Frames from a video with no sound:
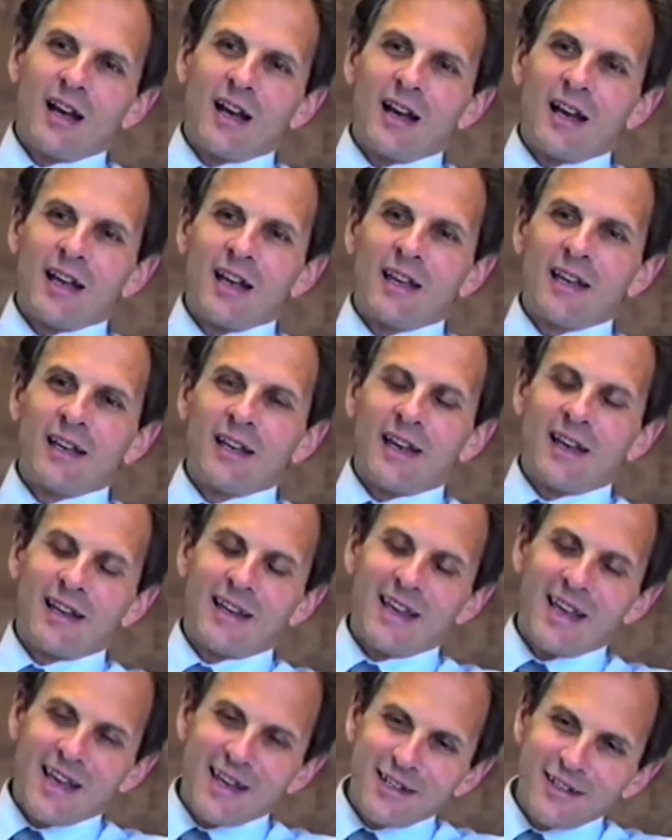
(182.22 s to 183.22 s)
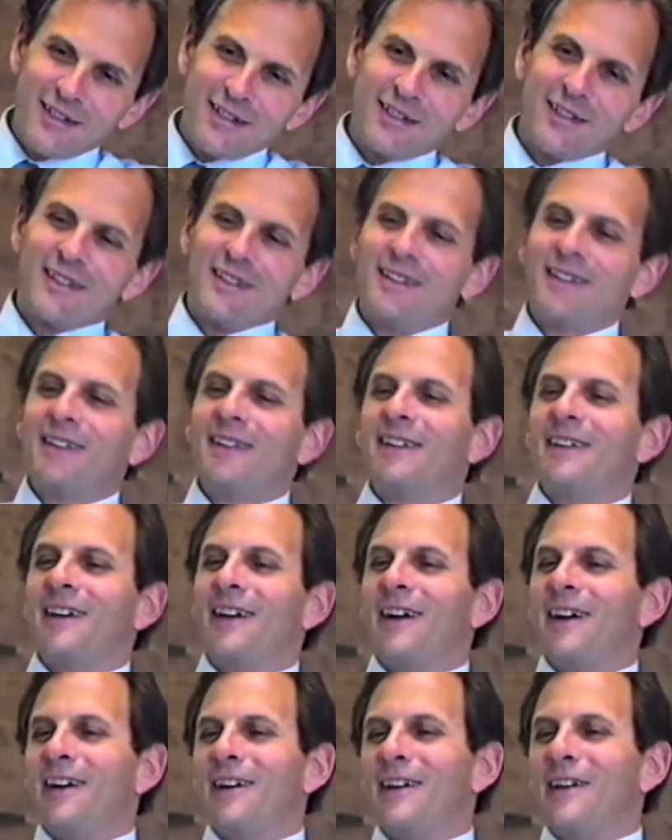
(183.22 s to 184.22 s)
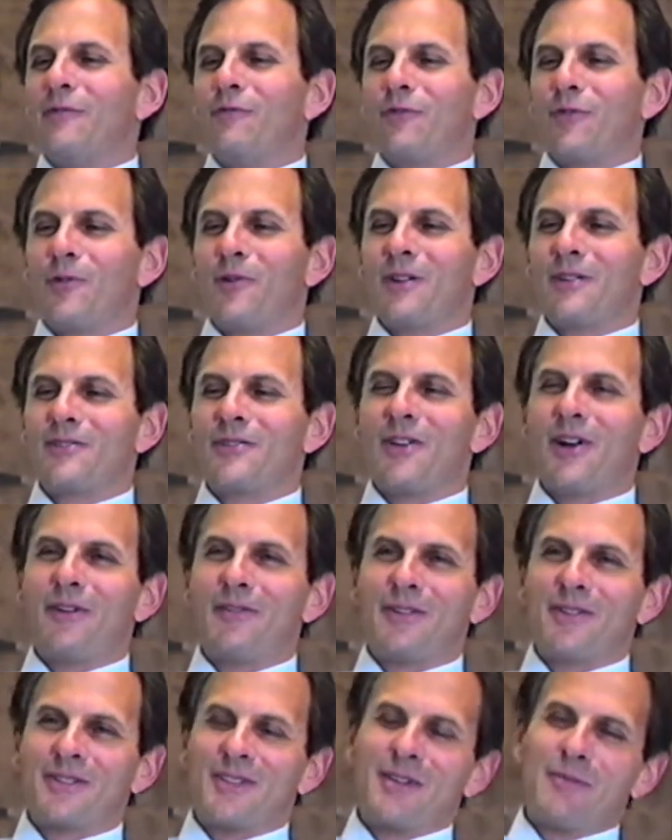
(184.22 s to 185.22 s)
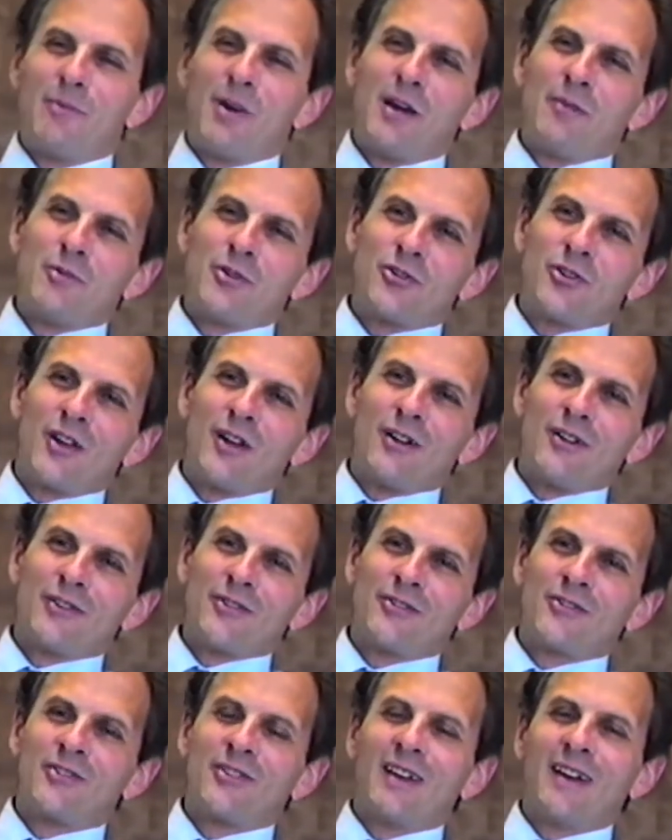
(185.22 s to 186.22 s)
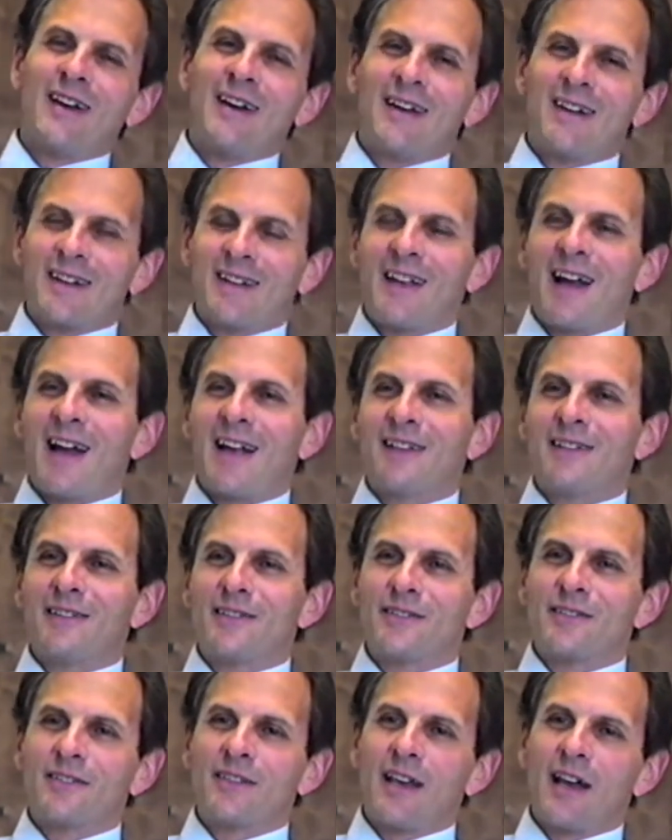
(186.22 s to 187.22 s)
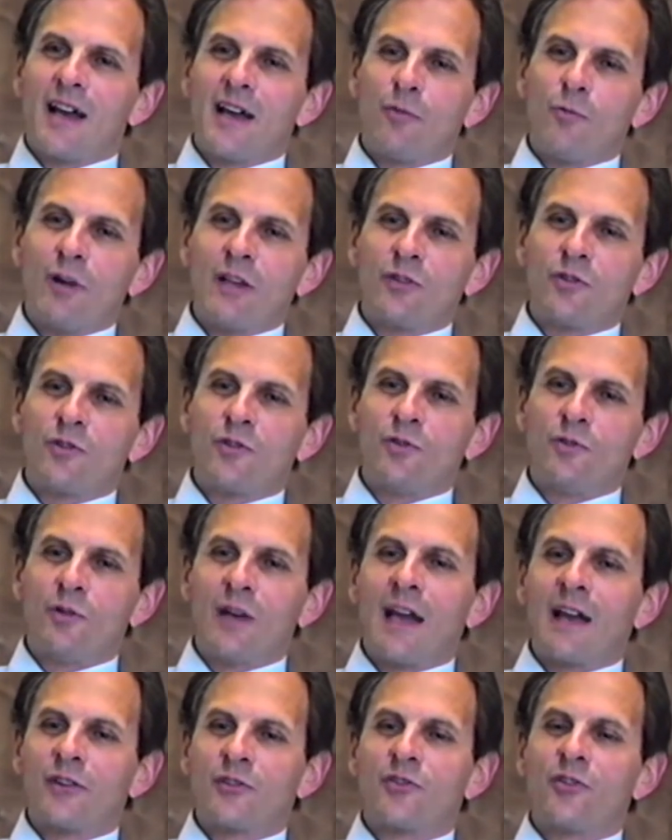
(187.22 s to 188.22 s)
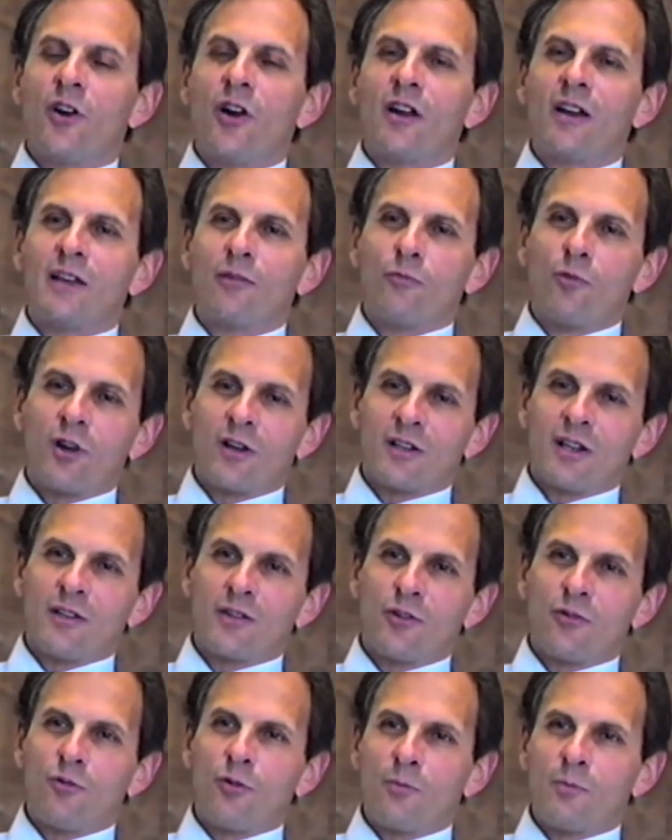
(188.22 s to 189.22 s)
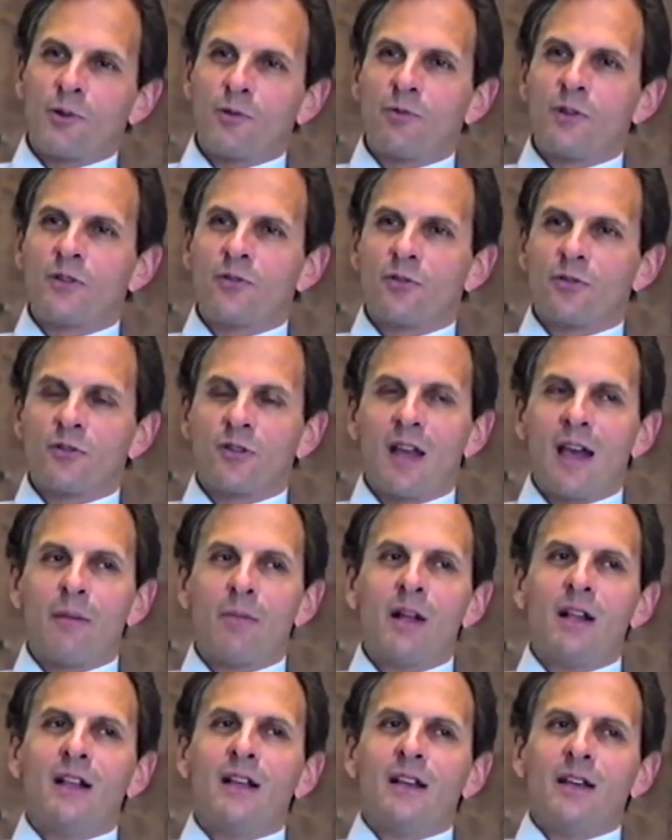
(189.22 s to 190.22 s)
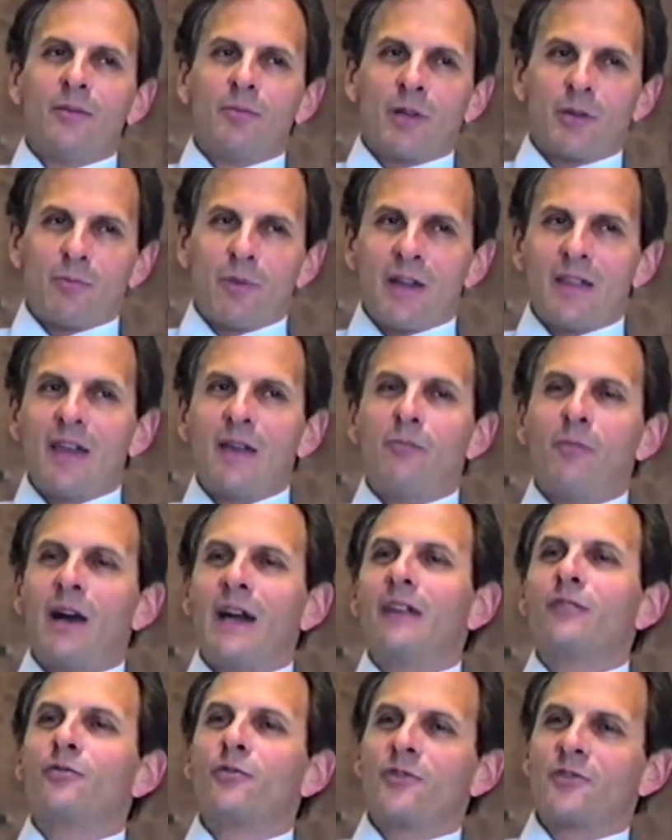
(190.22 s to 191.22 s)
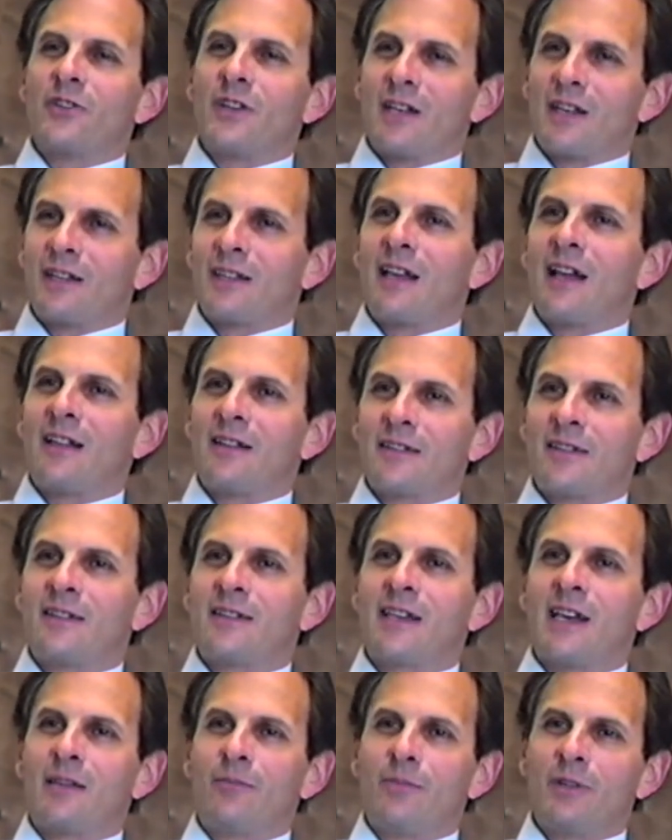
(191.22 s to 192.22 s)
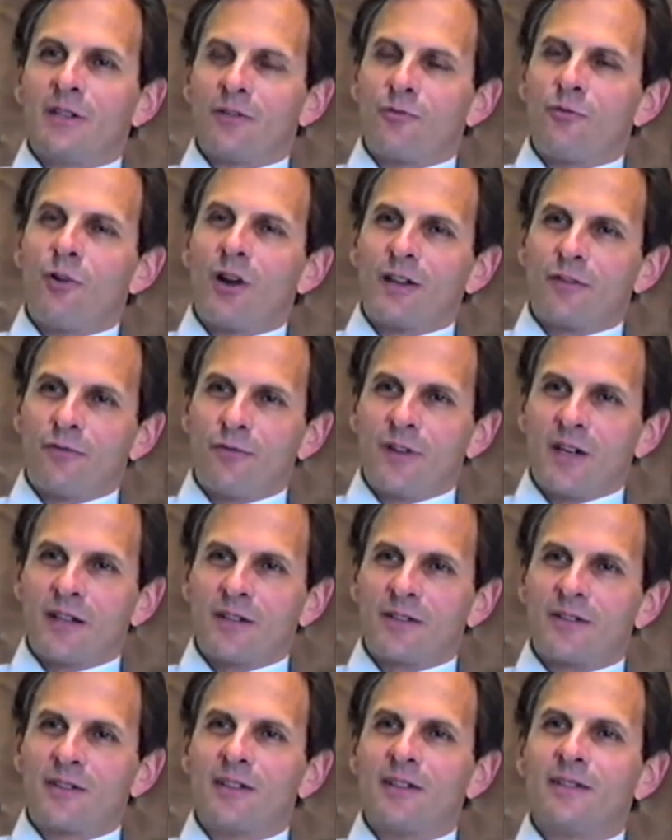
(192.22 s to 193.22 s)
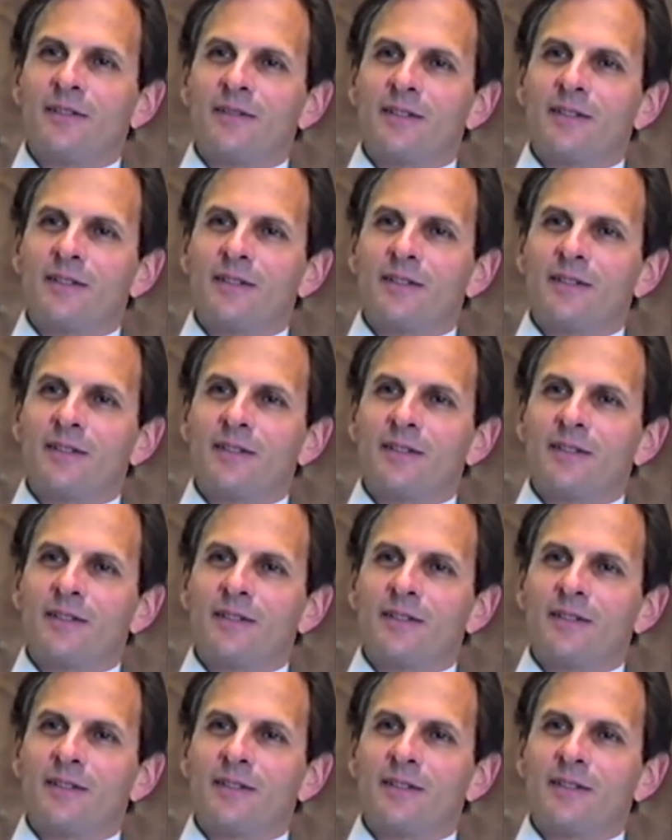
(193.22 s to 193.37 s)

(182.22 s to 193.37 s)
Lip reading: I again, influenced obviously by Michel's guidance, I went to Exxon and worked at the corporate research lab. But by then my interest in catalysis had been quite fixed.